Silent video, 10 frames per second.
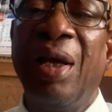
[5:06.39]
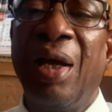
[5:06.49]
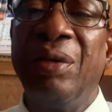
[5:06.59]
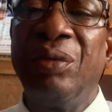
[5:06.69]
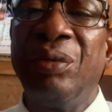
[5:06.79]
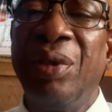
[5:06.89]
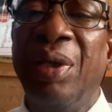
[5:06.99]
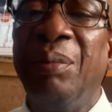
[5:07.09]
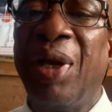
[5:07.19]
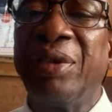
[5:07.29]
handle
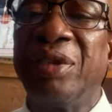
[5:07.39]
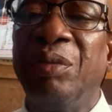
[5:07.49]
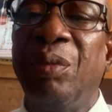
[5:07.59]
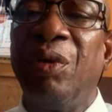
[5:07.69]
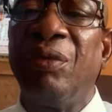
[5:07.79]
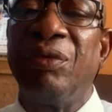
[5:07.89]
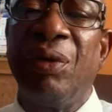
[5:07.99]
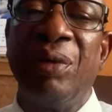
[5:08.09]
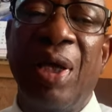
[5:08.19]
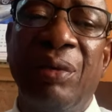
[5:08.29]
a maximum of
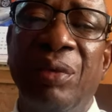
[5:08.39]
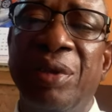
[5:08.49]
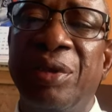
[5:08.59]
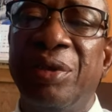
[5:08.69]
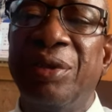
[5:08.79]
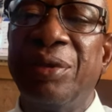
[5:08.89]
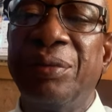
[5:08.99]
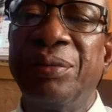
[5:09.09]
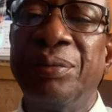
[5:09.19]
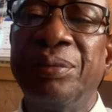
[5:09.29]
four languages.
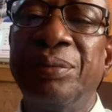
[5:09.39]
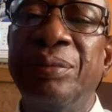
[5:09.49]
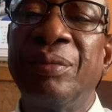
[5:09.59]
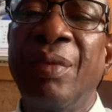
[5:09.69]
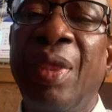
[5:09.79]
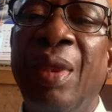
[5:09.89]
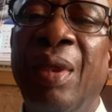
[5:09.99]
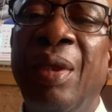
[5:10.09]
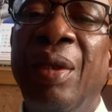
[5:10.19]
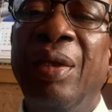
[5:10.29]

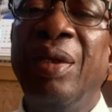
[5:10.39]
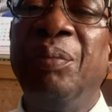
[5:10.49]
The